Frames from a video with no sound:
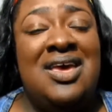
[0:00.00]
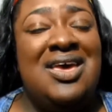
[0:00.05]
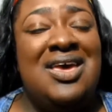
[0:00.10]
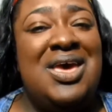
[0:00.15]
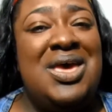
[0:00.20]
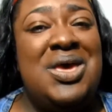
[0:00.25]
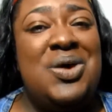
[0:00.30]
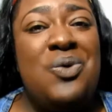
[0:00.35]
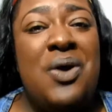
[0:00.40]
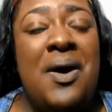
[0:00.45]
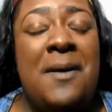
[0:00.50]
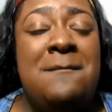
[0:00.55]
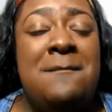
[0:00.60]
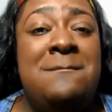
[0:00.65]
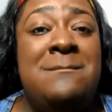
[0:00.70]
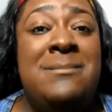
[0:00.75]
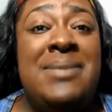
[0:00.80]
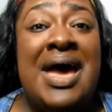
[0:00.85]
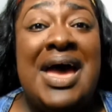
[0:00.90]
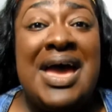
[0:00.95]
Can you
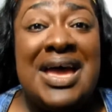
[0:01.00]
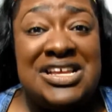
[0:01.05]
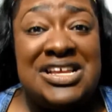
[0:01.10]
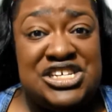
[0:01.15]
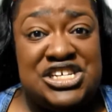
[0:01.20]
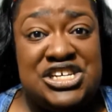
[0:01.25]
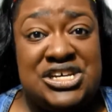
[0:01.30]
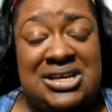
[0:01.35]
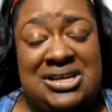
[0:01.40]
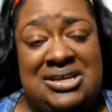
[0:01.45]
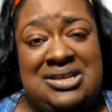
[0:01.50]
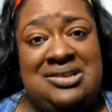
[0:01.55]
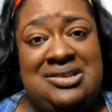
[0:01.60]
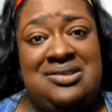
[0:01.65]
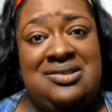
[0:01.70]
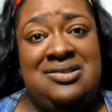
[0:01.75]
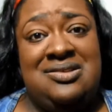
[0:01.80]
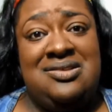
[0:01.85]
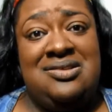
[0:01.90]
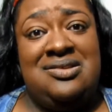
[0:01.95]
imagine?
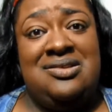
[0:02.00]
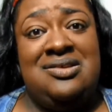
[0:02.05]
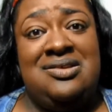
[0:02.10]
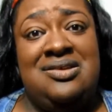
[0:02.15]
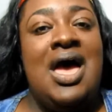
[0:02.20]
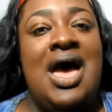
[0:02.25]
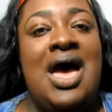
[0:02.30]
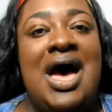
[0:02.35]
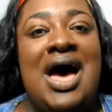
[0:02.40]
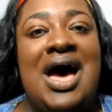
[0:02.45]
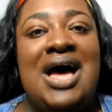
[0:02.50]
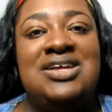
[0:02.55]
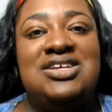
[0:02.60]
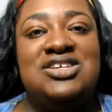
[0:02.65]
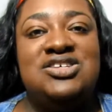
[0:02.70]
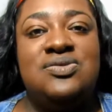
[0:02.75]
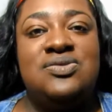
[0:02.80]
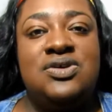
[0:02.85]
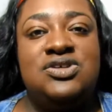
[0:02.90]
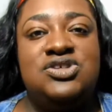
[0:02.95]
I
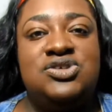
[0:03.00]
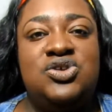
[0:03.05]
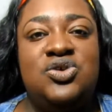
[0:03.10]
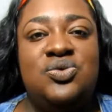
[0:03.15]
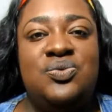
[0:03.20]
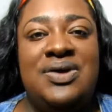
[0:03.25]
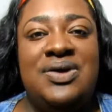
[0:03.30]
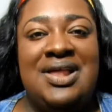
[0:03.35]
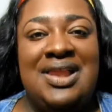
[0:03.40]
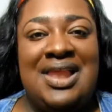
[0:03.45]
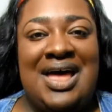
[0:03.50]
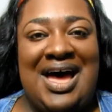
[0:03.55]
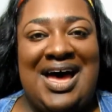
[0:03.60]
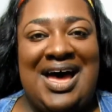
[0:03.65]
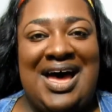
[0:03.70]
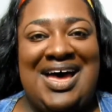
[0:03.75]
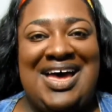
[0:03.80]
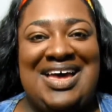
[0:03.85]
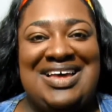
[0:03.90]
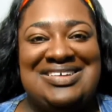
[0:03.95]
just want you to
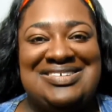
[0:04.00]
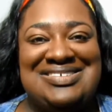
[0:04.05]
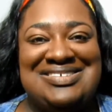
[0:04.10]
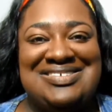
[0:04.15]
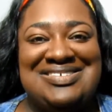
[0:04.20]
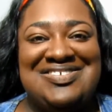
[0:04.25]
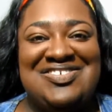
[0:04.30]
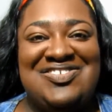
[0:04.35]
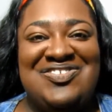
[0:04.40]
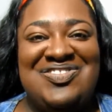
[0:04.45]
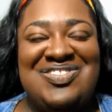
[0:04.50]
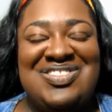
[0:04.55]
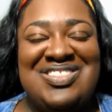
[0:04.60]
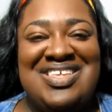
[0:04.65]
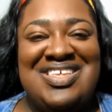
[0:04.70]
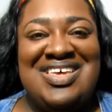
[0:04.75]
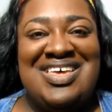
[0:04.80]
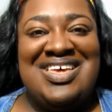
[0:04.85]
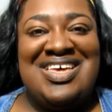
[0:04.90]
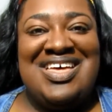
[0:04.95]
realize
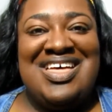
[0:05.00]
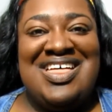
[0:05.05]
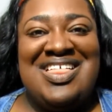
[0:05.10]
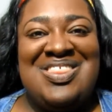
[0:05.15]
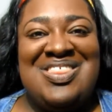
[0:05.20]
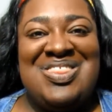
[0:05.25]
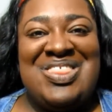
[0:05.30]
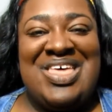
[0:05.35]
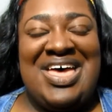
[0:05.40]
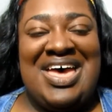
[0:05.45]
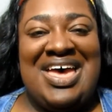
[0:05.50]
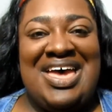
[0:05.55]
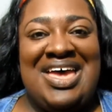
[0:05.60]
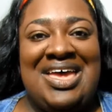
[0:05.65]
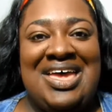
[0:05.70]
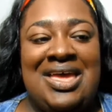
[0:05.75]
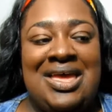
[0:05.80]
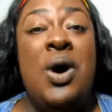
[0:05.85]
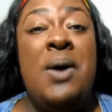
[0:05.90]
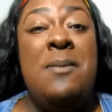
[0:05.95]

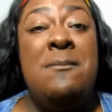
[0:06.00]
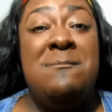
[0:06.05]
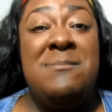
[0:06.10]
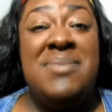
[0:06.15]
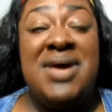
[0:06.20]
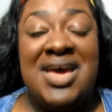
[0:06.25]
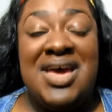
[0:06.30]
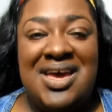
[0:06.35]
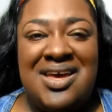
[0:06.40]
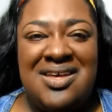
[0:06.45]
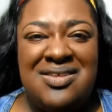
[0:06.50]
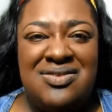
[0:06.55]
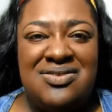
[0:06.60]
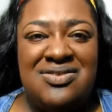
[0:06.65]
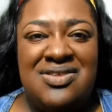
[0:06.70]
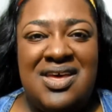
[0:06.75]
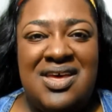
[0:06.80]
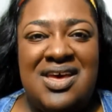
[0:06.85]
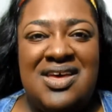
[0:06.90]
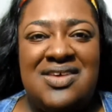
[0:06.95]
that what man
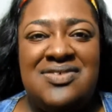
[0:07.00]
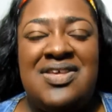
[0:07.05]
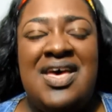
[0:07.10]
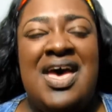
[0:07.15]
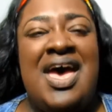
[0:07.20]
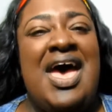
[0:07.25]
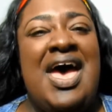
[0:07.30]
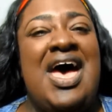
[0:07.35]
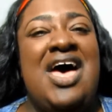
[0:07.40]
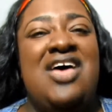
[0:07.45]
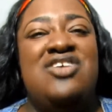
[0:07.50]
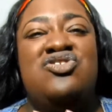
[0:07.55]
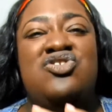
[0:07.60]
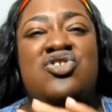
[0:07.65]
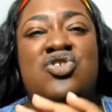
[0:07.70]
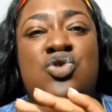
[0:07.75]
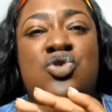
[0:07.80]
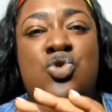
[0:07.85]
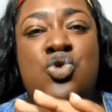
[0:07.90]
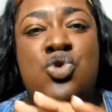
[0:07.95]
says has
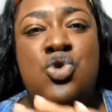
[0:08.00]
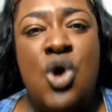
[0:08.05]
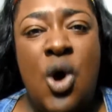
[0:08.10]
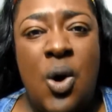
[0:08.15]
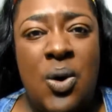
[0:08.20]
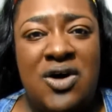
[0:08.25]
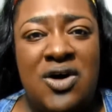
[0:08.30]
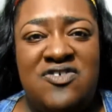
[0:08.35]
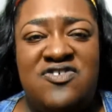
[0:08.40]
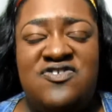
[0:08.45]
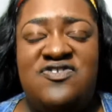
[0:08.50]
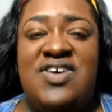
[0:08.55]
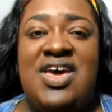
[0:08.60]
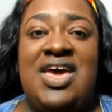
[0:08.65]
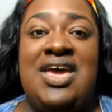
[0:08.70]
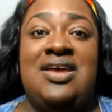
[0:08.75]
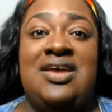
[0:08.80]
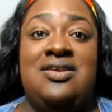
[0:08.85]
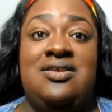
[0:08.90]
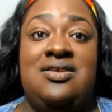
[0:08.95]
no effect